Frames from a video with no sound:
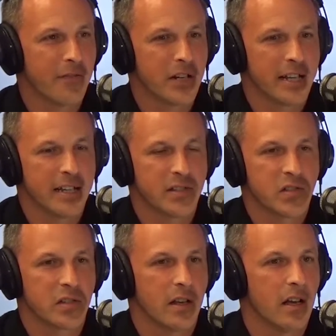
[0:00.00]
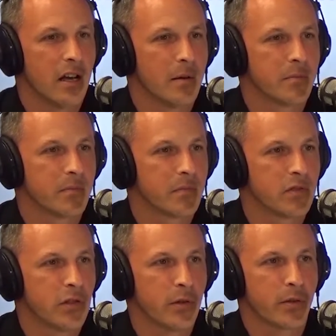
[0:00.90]
of it is
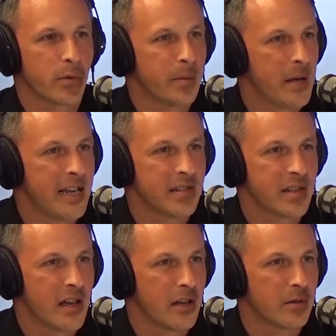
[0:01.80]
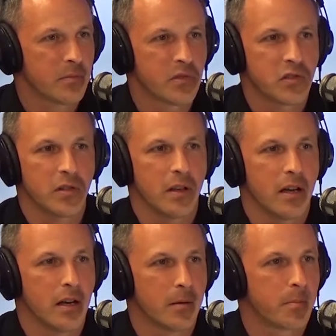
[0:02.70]
2 to 3 pay stubs
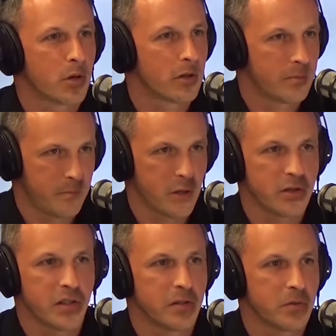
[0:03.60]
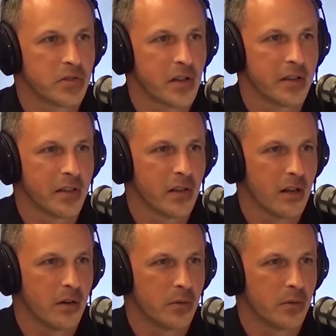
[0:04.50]
per person who's on the loan.